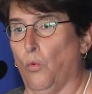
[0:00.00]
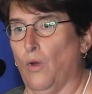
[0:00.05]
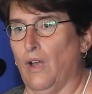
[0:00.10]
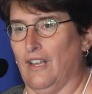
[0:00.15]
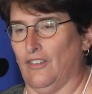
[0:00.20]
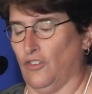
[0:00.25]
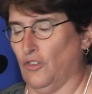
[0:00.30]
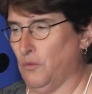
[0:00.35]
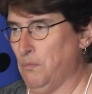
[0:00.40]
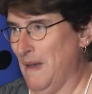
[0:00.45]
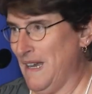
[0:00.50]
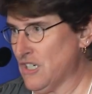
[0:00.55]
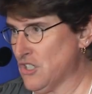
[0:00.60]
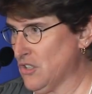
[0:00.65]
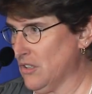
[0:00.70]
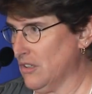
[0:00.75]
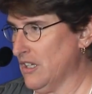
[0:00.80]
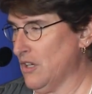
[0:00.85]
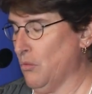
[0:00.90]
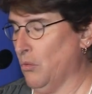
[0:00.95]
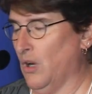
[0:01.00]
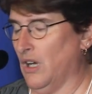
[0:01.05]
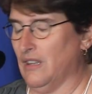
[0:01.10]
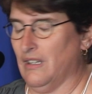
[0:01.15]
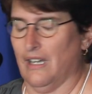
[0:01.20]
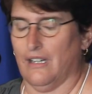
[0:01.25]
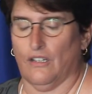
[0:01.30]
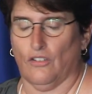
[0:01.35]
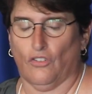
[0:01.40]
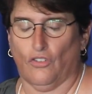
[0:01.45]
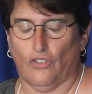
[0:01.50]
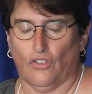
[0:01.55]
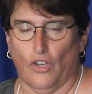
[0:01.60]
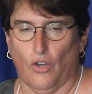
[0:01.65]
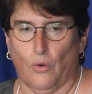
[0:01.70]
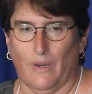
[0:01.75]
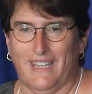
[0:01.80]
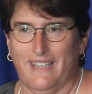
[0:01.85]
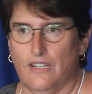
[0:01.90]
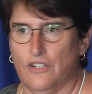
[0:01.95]
especially one that is
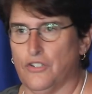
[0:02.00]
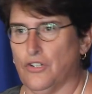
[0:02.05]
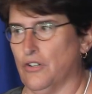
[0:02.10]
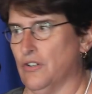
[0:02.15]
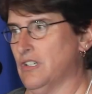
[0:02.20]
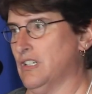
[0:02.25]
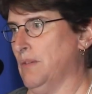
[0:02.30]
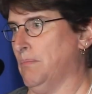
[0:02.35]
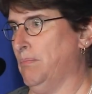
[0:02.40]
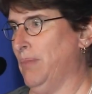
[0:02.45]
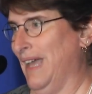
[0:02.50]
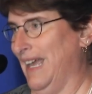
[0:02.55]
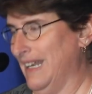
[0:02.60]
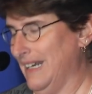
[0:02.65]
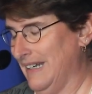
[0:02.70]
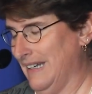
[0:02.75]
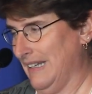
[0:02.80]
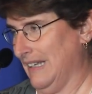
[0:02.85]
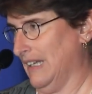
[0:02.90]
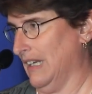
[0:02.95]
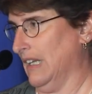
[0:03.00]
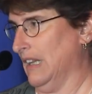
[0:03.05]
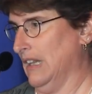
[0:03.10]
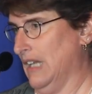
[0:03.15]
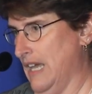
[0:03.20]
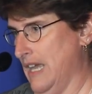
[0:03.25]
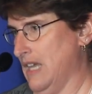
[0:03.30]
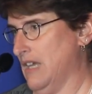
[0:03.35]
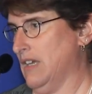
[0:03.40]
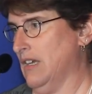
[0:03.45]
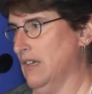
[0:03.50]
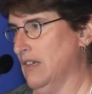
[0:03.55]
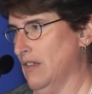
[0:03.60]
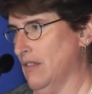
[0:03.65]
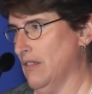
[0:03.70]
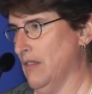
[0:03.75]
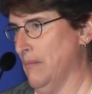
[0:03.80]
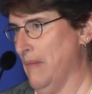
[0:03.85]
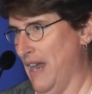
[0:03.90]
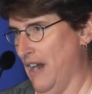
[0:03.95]
so interdependent like
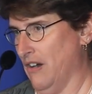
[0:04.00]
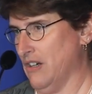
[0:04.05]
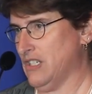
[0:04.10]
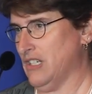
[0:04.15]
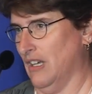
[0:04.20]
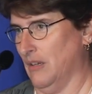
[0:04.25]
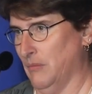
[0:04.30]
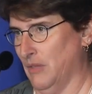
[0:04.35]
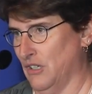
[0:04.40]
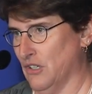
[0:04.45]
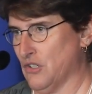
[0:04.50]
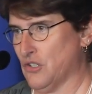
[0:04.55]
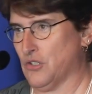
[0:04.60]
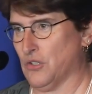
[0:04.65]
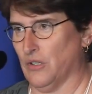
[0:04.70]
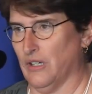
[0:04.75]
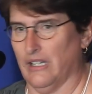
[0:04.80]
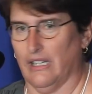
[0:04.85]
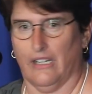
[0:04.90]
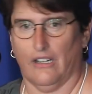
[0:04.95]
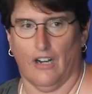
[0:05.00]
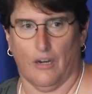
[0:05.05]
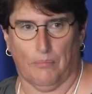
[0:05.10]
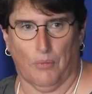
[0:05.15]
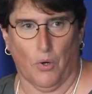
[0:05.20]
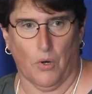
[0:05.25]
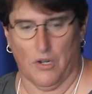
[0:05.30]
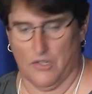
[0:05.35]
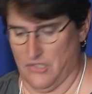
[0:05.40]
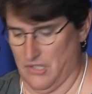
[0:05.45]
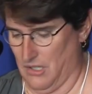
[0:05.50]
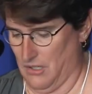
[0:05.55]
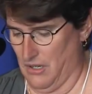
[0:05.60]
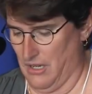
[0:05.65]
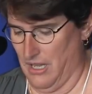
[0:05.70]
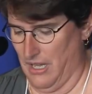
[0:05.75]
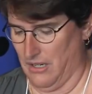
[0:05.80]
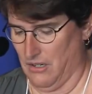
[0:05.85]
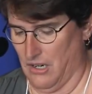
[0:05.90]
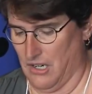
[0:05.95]
the maritime industry and our ports
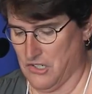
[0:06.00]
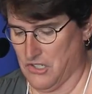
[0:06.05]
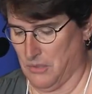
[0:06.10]
and our